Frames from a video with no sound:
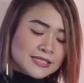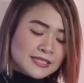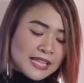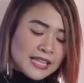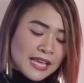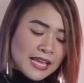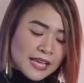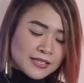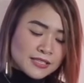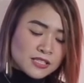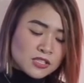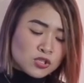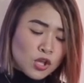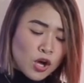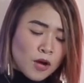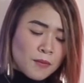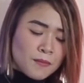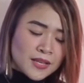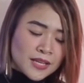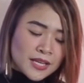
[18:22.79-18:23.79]
things
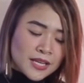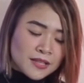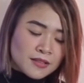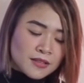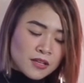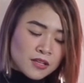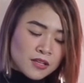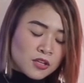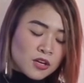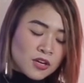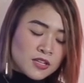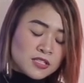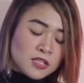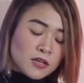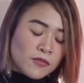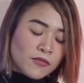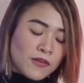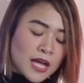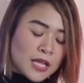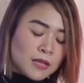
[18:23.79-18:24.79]
dominate the thoughts
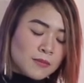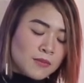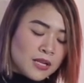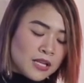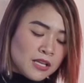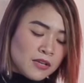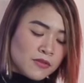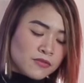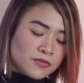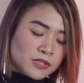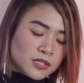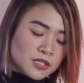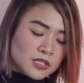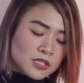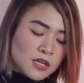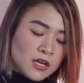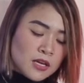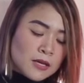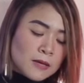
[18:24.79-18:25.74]
of unbelievers,